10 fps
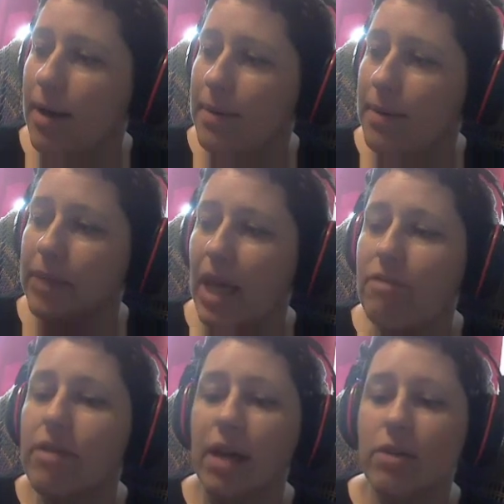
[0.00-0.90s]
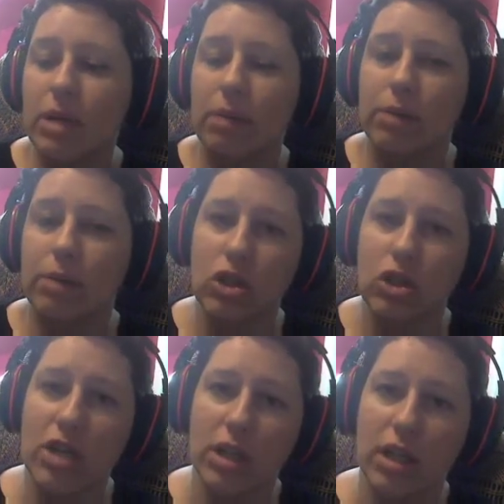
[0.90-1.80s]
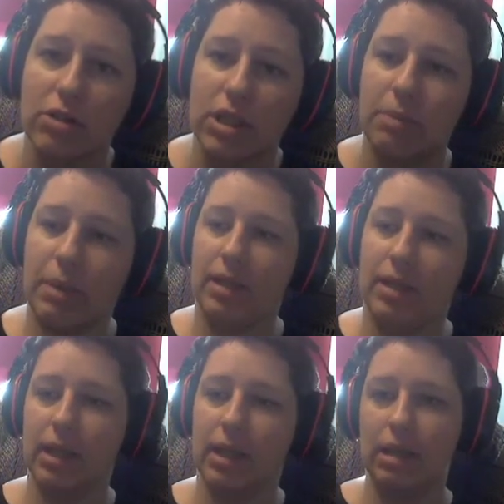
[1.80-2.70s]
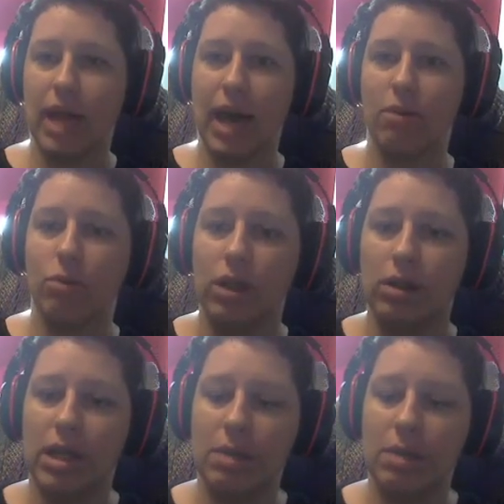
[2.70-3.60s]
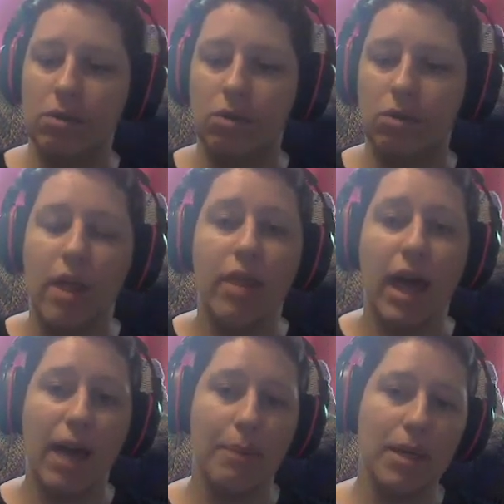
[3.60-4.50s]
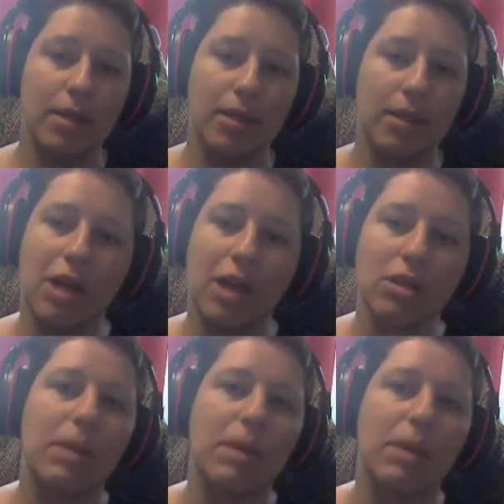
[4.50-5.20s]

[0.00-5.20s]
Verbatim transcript: um, and then be able to just change the colors independently. That will keep you the happiest in the long